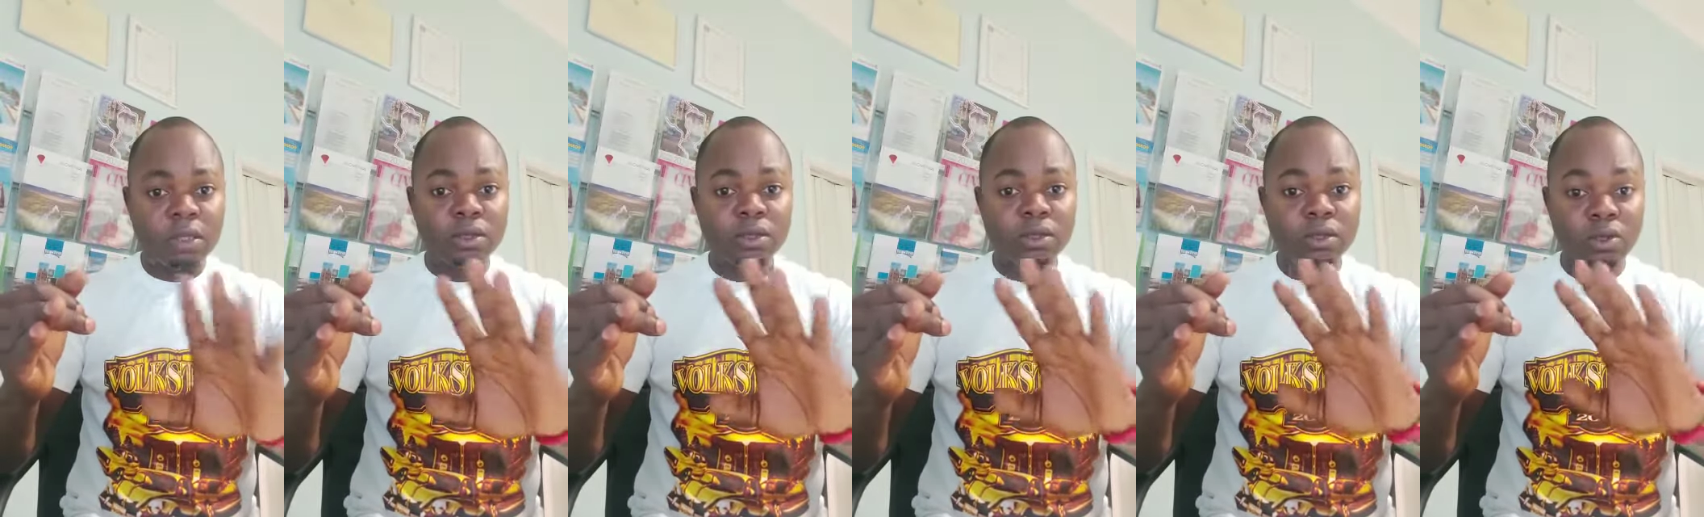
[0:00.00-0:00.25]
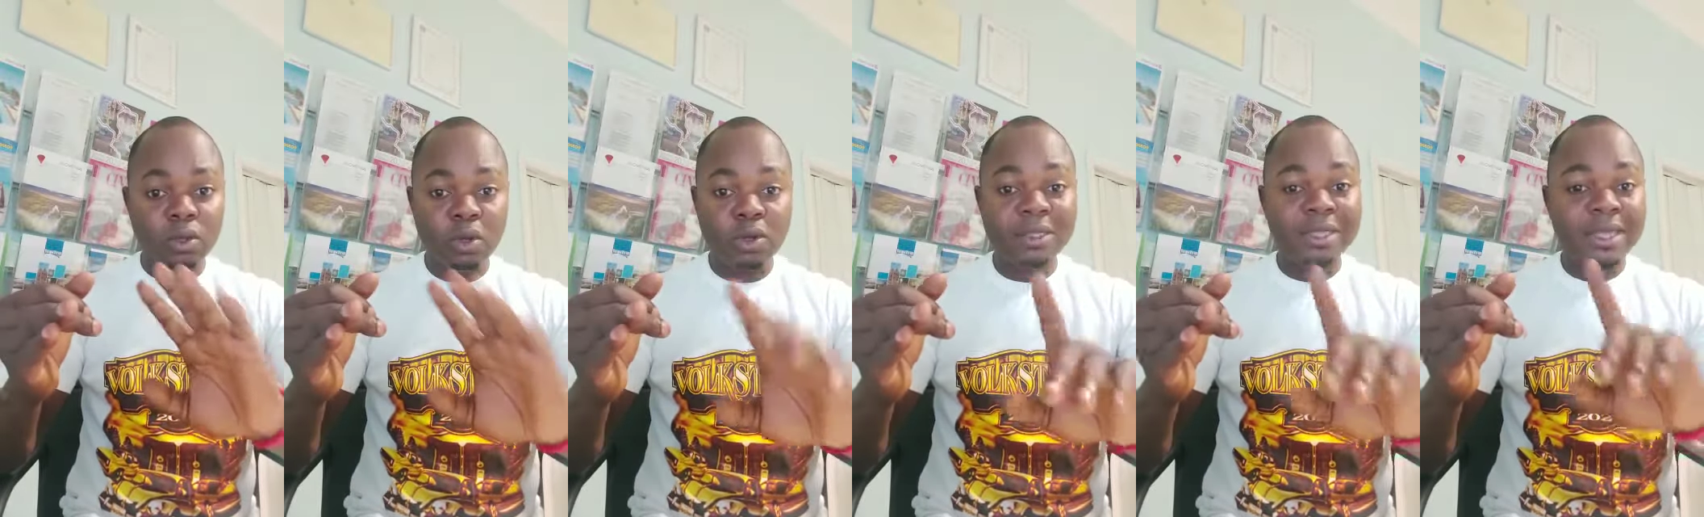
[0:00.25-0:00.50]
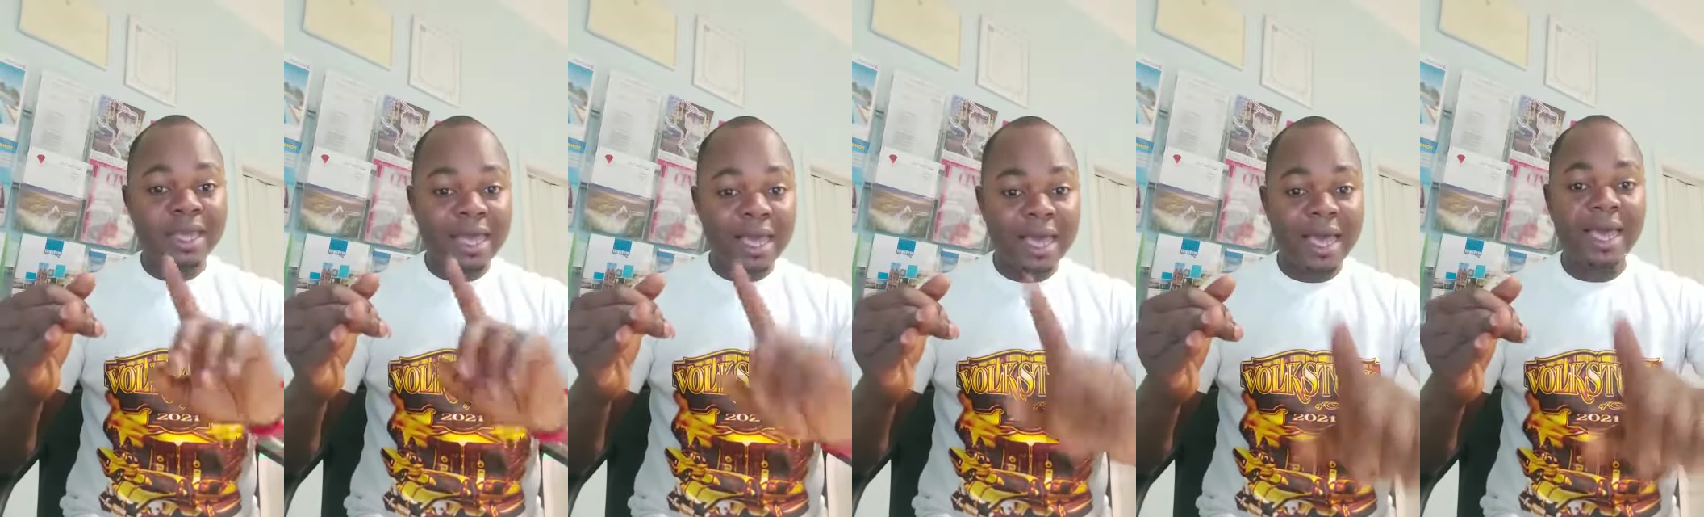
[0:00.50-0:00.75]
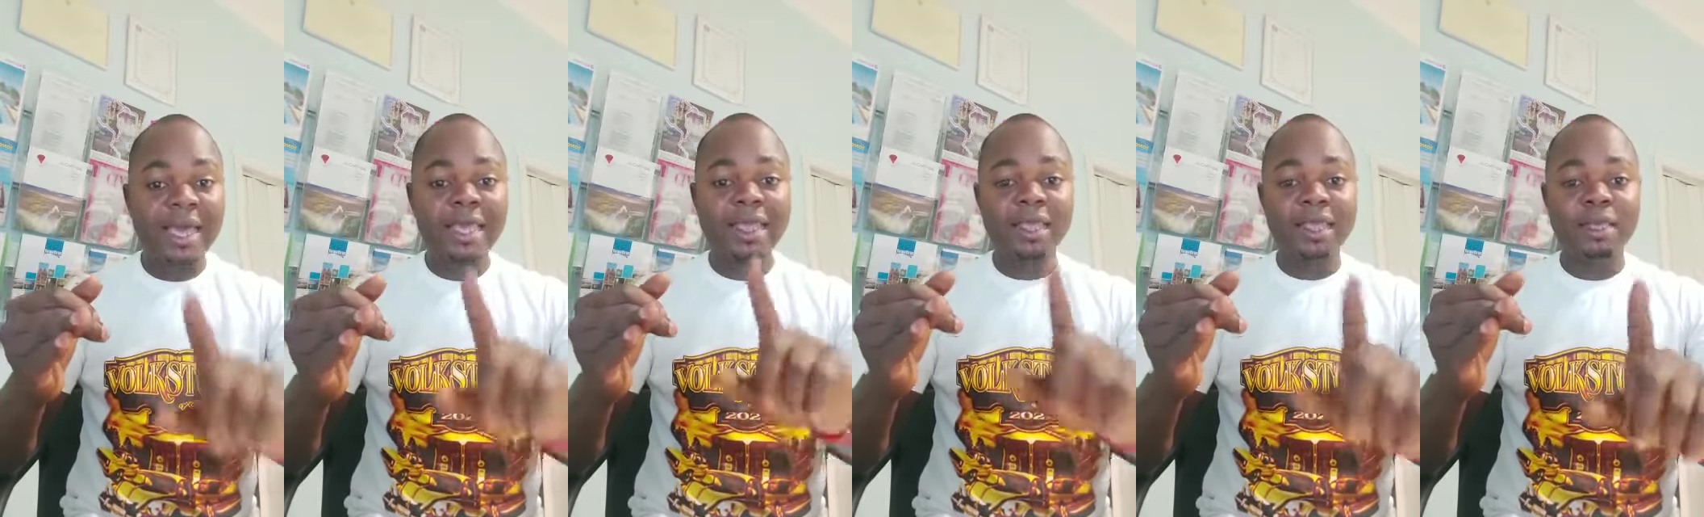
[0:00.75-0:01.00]
Not
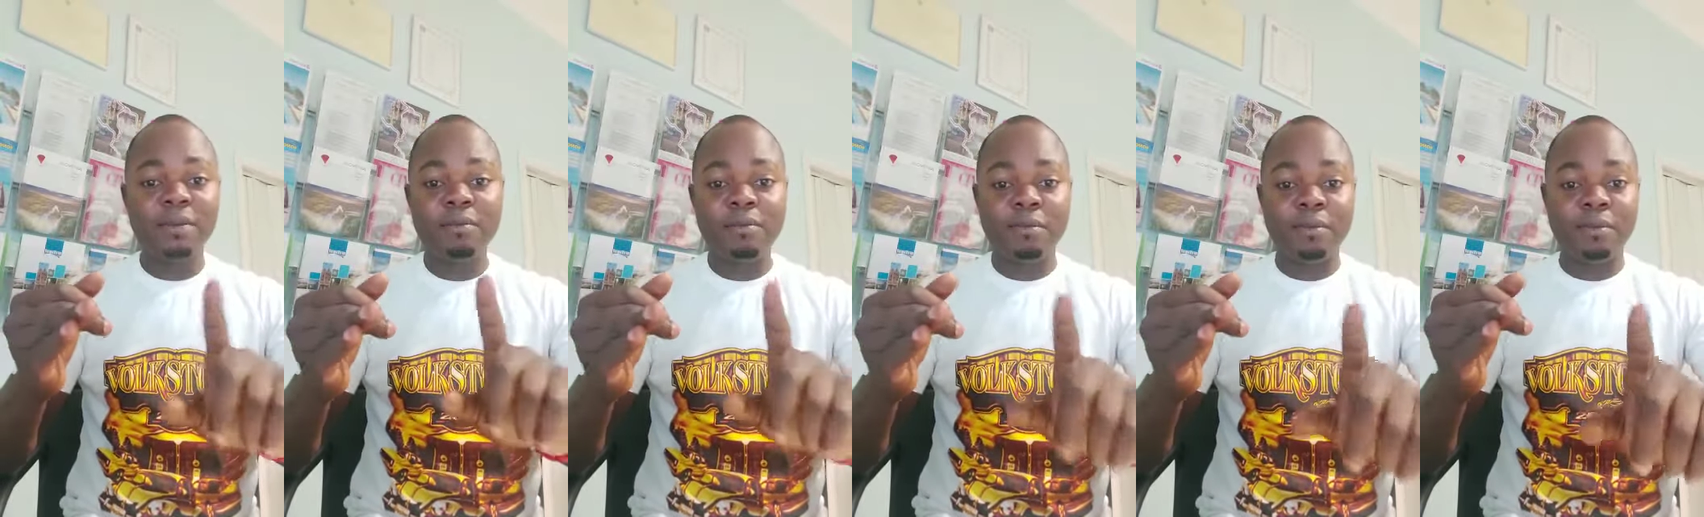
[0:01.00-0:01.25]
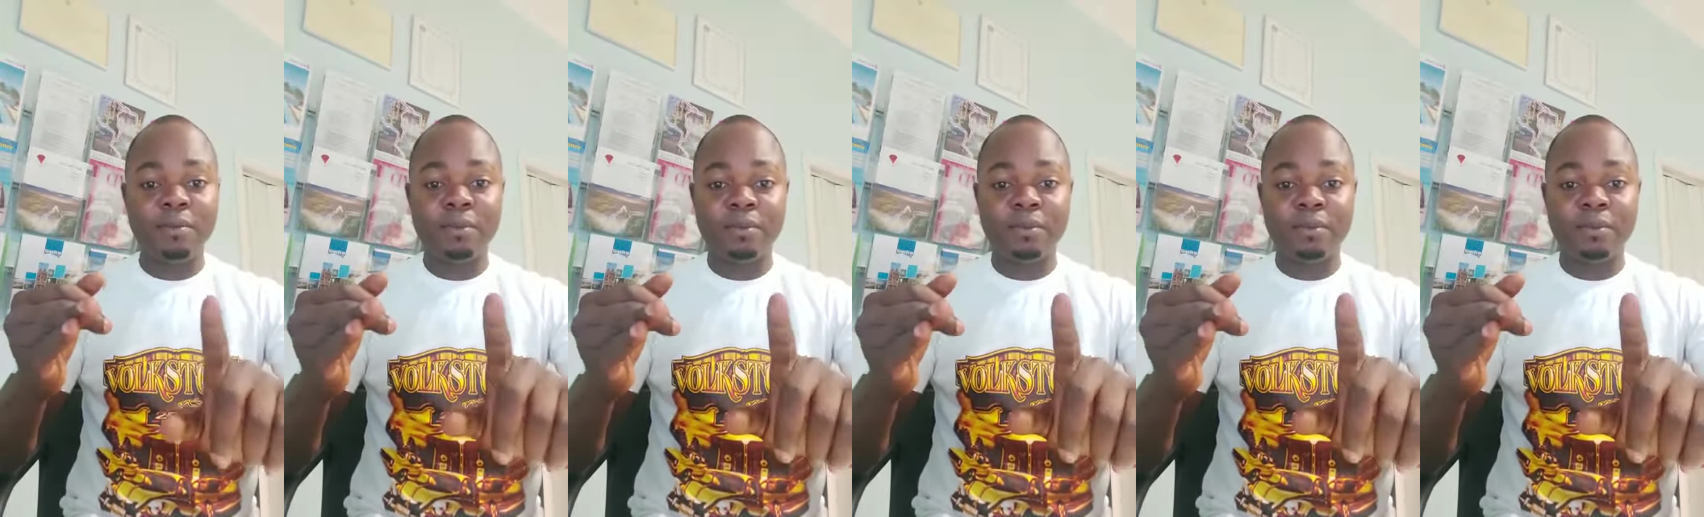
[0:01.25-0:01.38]
any